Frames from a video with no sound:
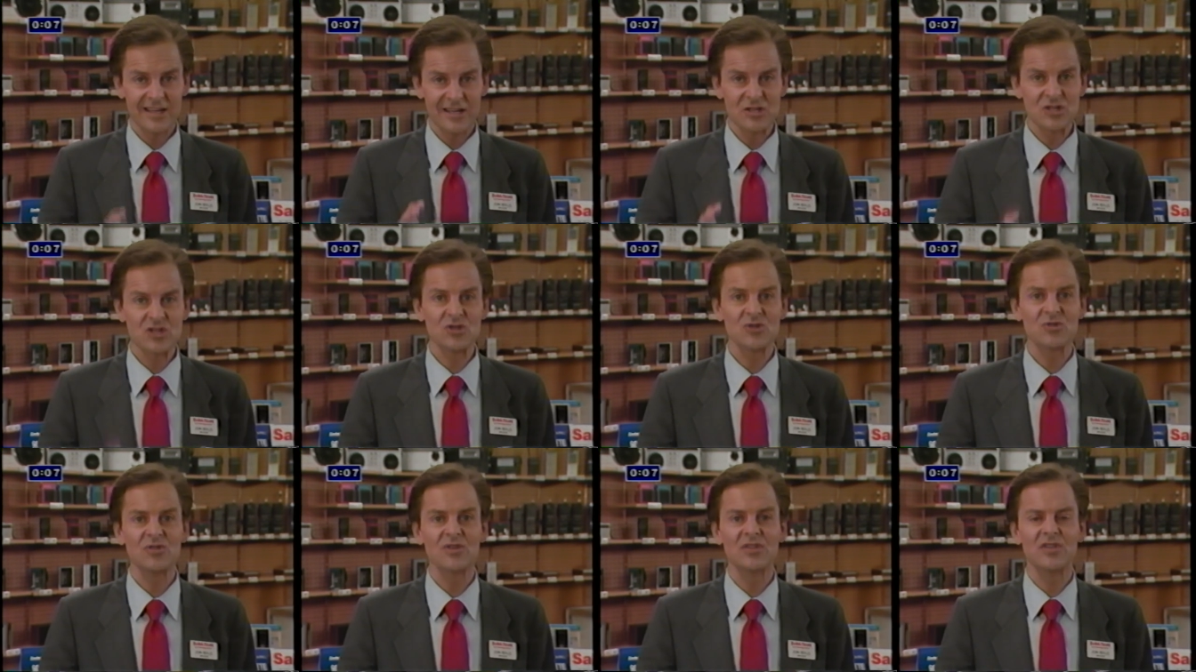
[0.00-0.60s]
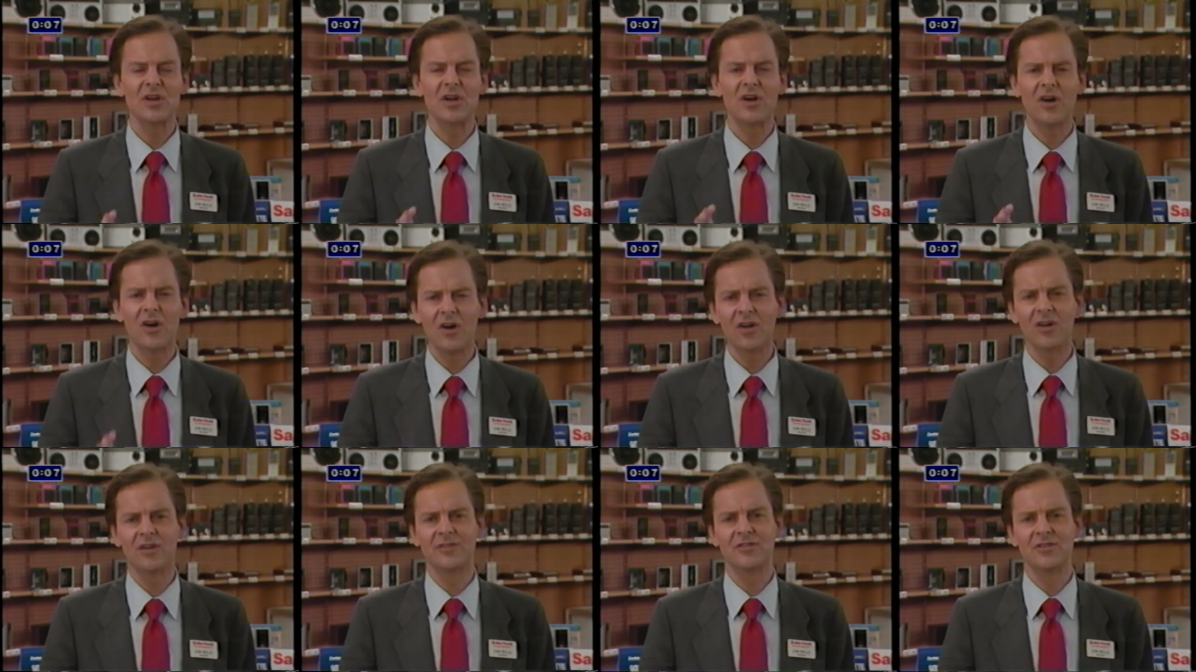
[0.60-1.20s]
Ensure that
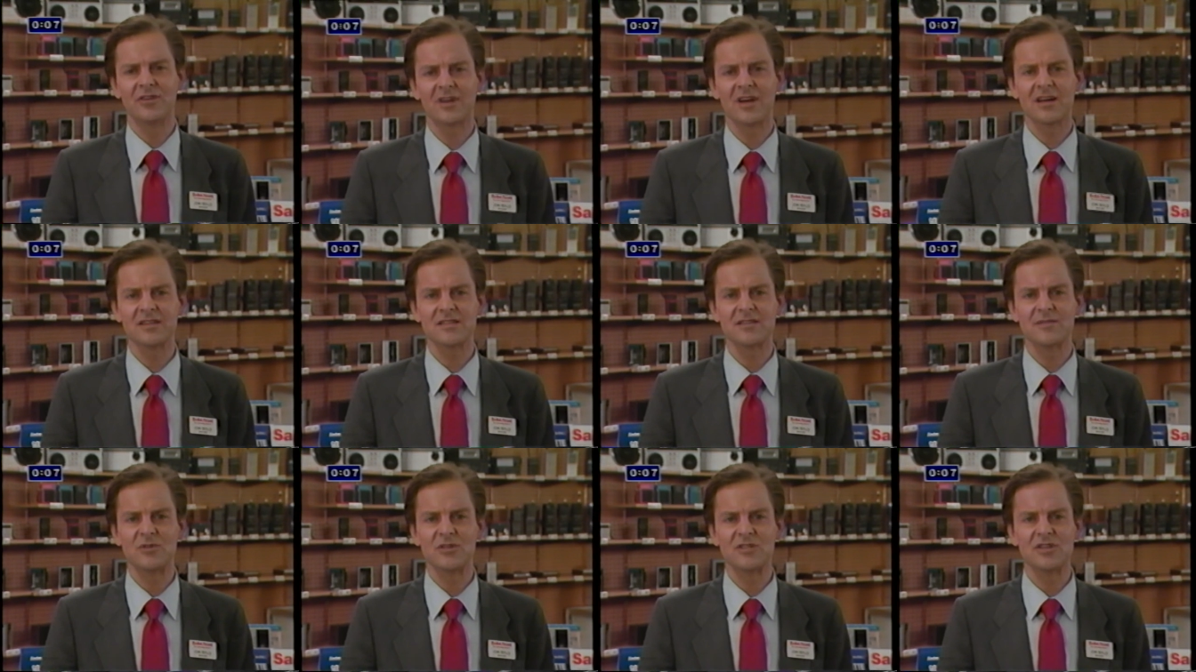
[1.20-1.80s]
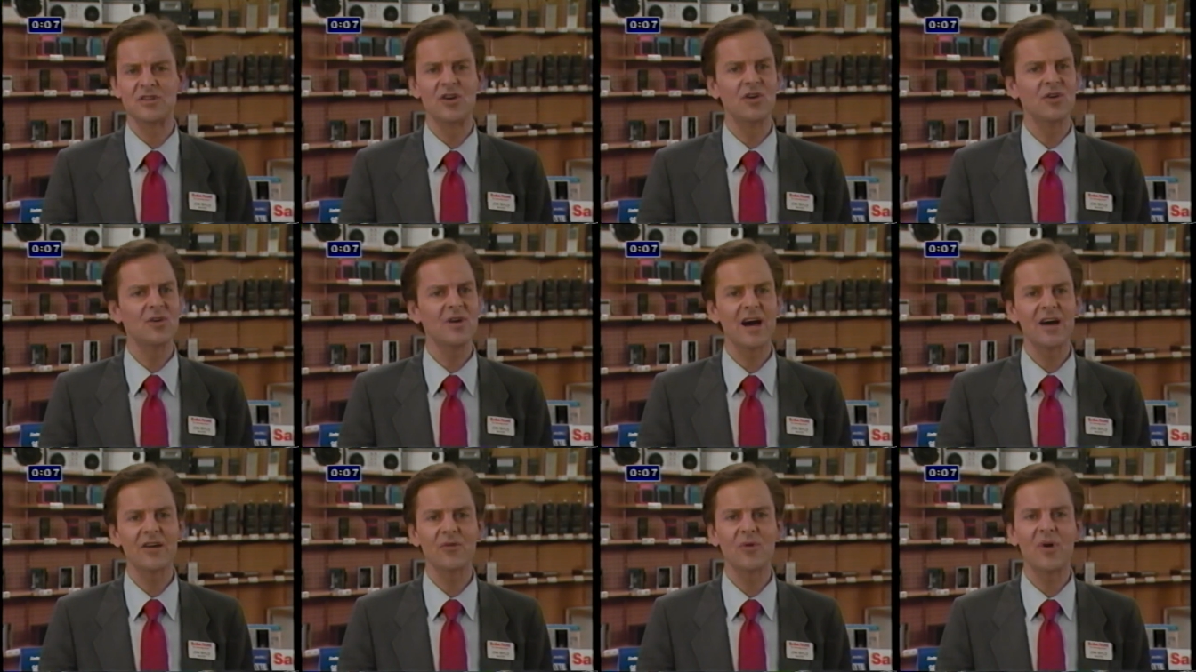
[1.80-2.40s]
all of your customers
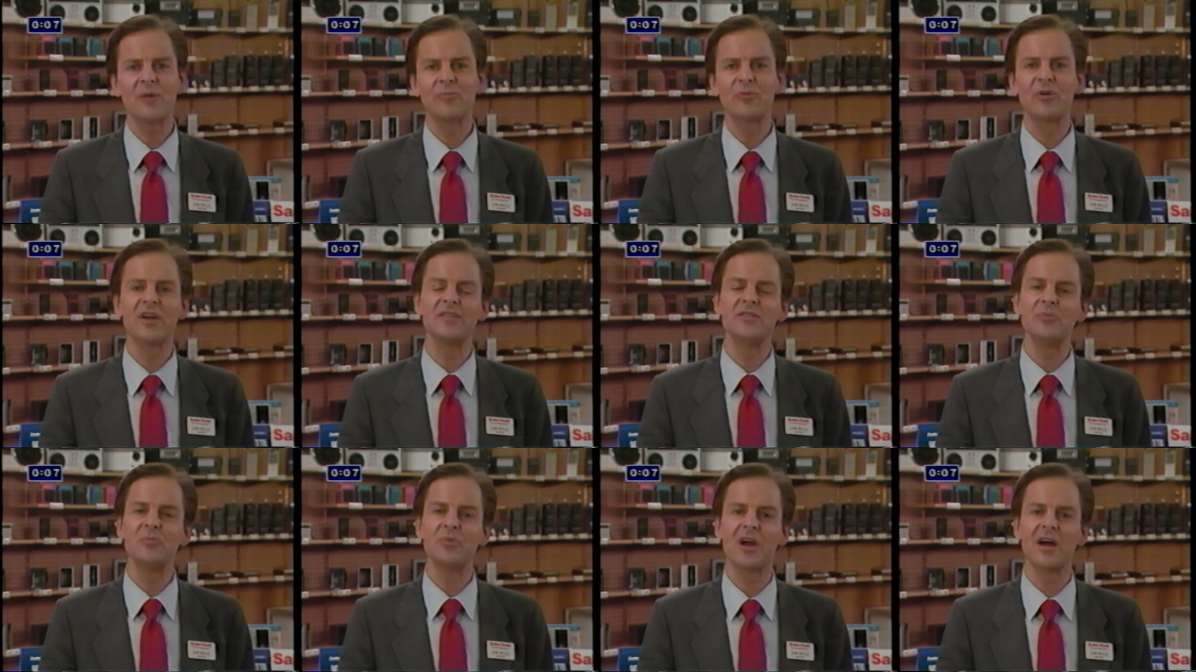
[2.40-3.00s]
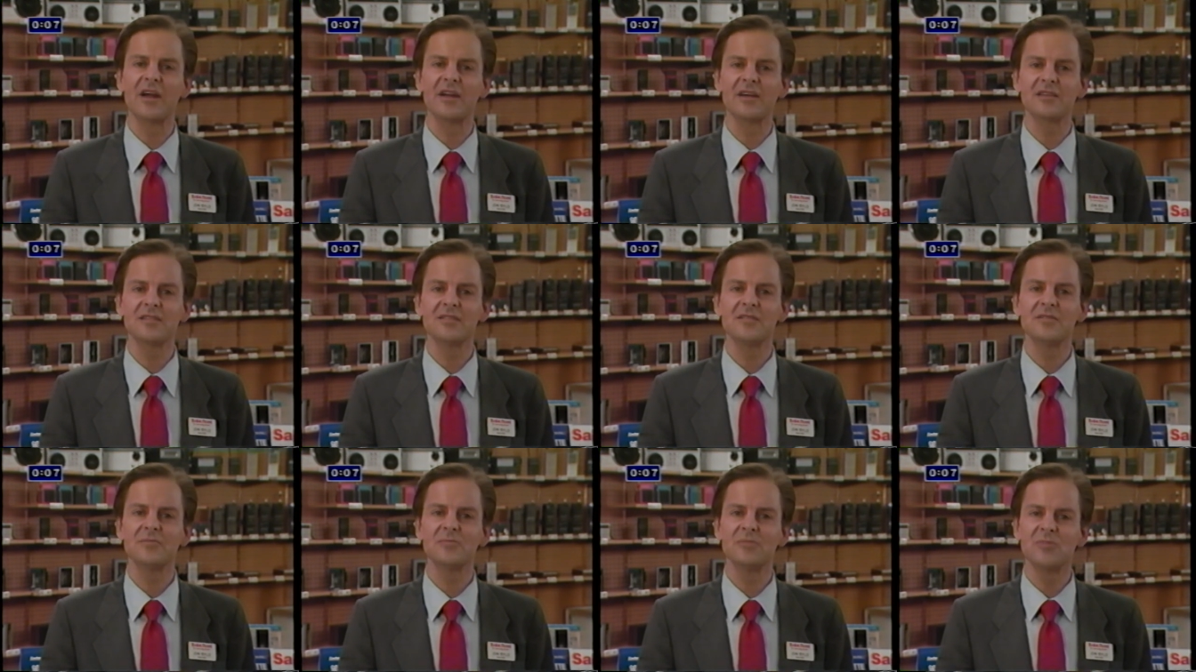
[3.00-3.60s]
know how to operate the
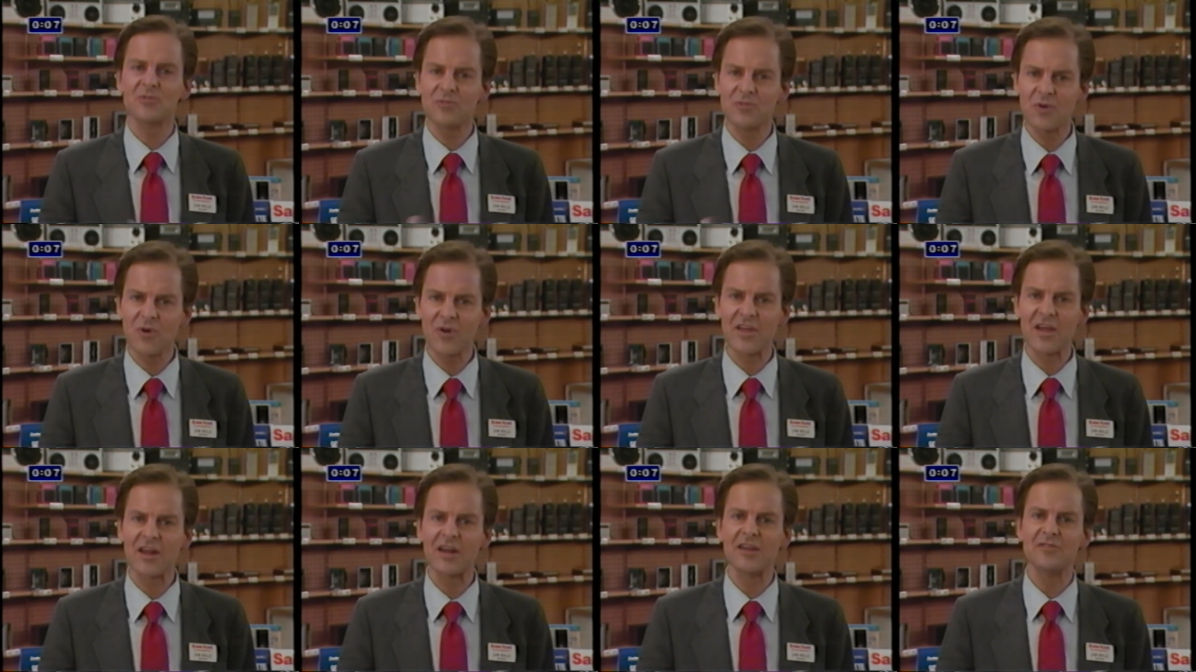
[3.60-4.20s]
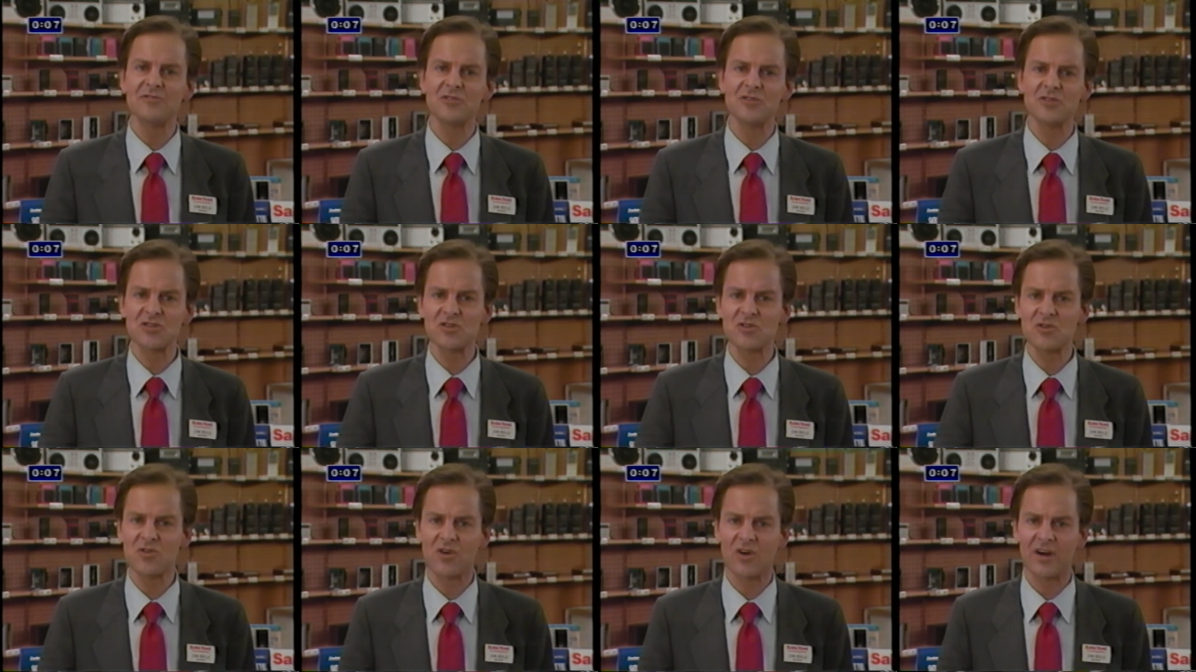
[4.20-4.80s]
product before they leave your
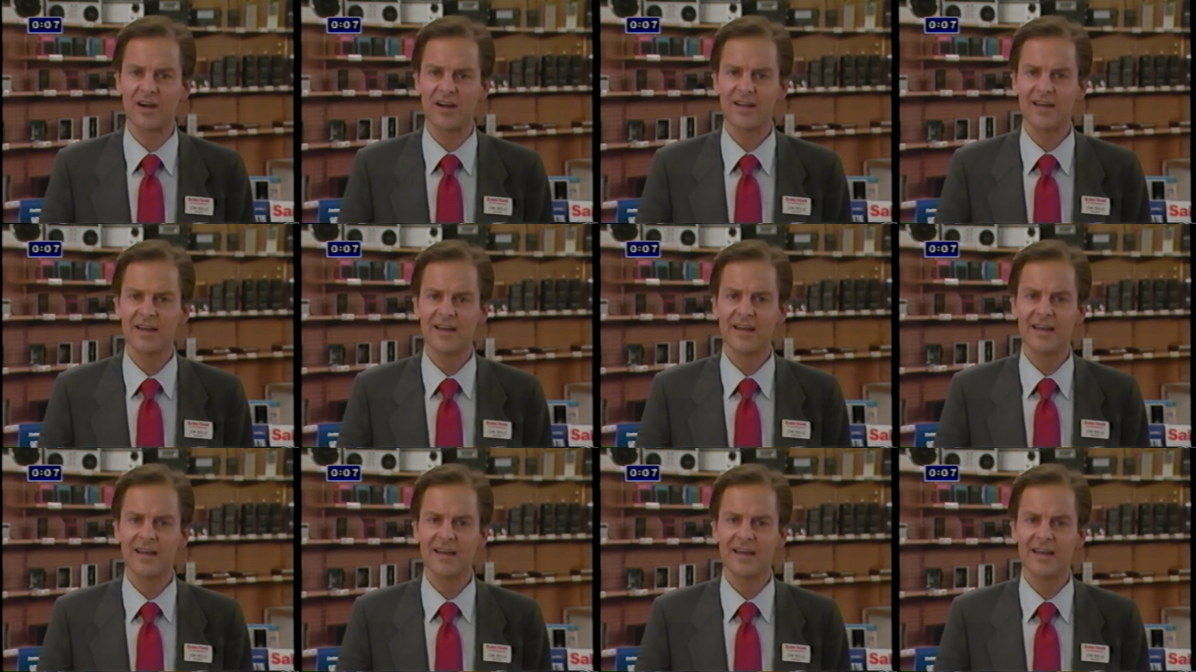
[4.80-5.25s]
store.